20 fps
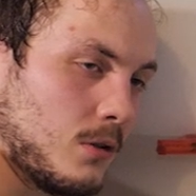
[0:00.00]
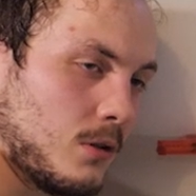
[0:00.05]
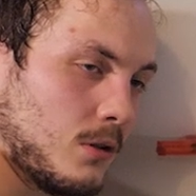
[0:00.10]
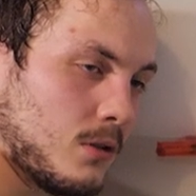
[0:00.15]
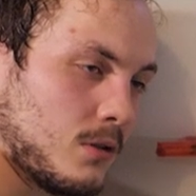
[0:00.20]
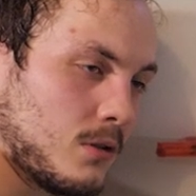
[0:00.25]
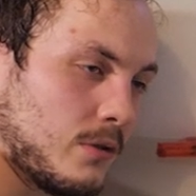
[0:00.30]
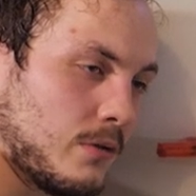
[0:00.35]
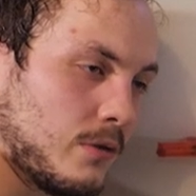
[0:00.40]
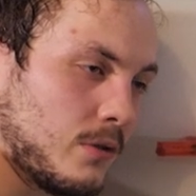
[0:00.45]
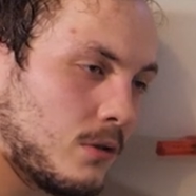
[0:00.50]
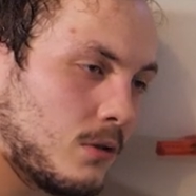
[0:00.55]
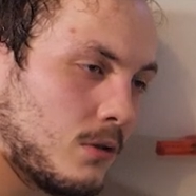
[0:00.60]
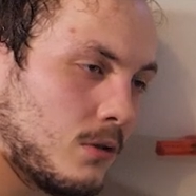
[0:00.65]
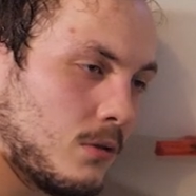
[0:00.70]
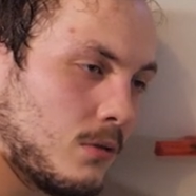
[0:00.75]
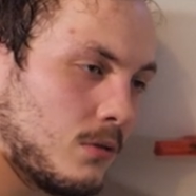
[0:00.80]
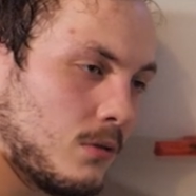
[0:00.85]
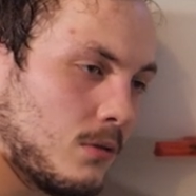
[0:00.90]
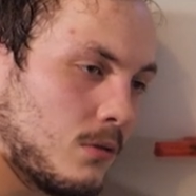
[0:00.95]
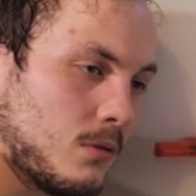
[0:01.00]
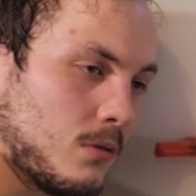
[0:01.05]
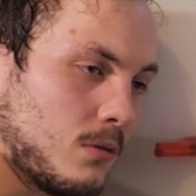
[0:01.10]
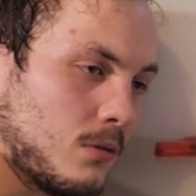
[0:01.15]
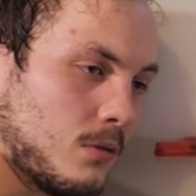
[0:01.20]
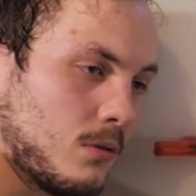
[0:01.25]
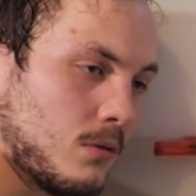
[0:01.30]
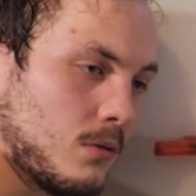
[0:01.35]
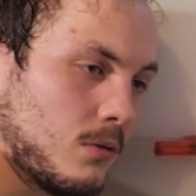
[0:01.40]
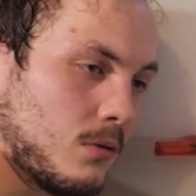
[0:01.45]
just a fart.
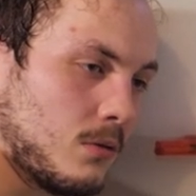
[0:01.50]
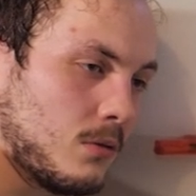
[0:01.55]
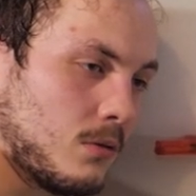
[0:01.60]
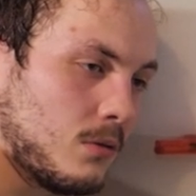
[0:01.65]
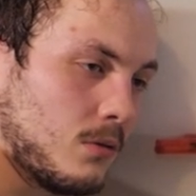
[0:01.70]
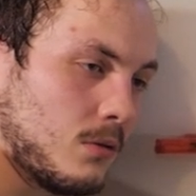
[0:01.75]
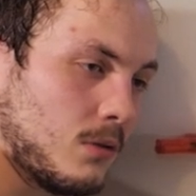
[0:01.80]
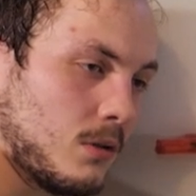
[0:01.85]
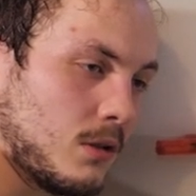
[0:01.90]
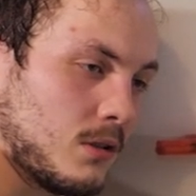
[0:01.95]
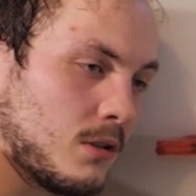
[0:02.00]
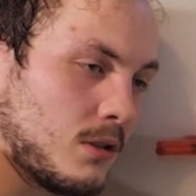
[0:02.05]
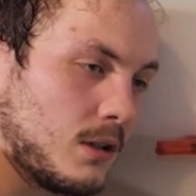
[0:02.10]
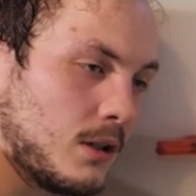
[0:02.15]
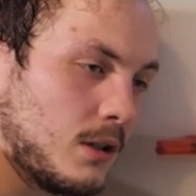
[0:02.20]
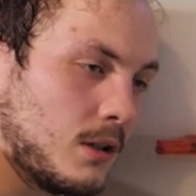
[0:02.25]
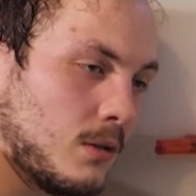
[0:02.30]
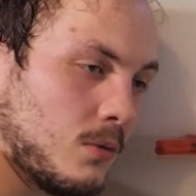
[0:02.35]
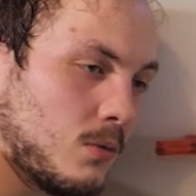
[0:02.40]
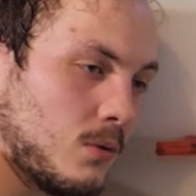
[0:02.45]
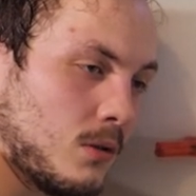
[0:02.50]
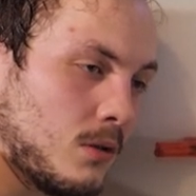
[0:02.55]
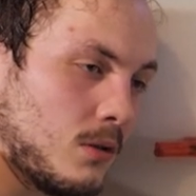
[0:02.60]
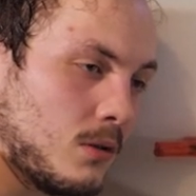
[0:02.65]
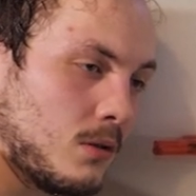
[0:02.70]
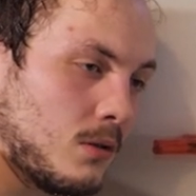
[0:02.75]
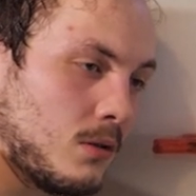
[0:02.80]
A silent one.